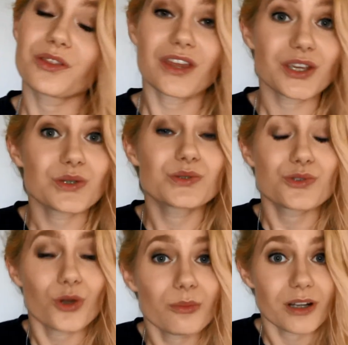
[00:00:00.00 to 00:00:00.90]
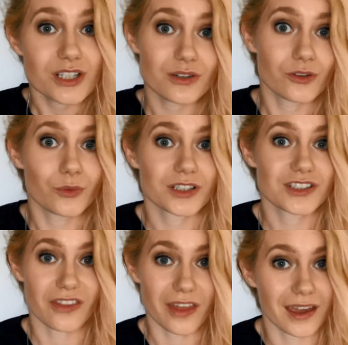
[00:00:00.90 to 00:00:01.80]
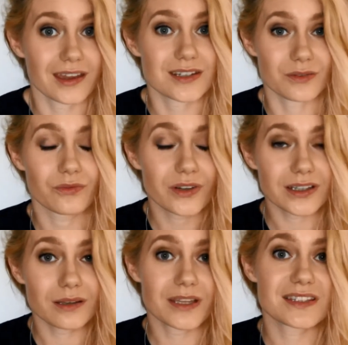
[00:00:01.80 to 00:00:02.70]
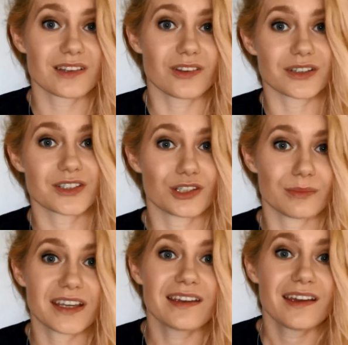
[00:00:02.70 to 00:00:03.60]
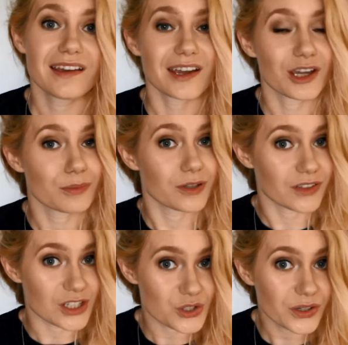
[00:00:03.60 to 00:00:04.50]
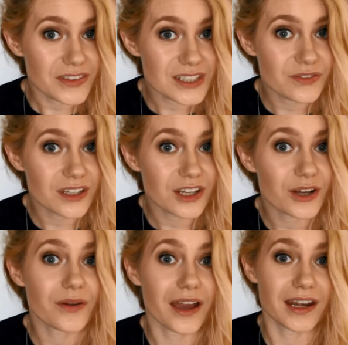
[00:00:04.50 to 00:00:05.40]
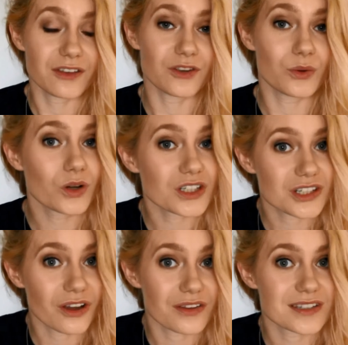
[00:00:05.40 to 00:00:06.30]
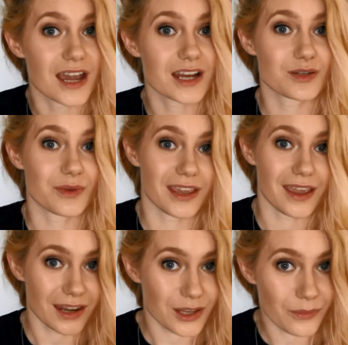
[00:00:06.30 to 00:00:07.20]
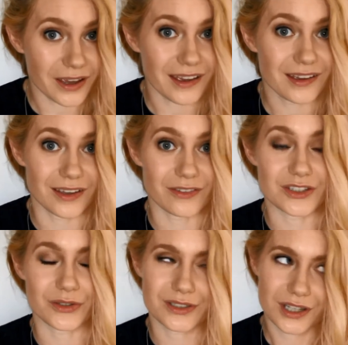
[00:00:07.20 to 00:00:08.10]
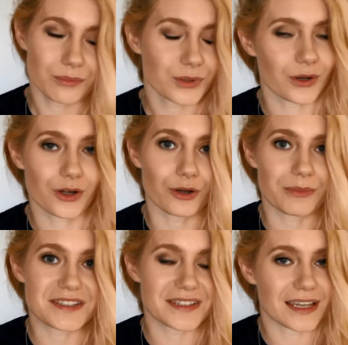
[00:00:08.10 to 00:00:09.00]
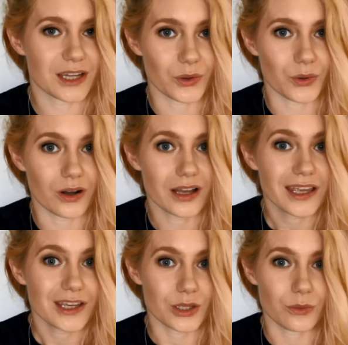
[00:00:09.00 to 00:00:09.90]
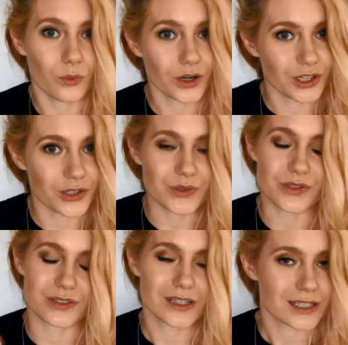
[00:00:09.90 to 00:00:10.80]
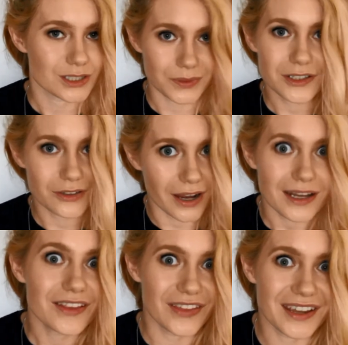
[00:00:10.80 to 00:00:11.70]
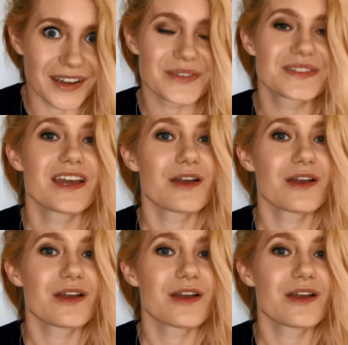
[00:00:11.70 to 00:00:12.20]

But thank you so much if you watched to the end. It really means a lot to me. I hope you've enjoyed this video and if you want to contact me anywhere, if it's on Tumblr anonymously or you want to use Twitter or anything else,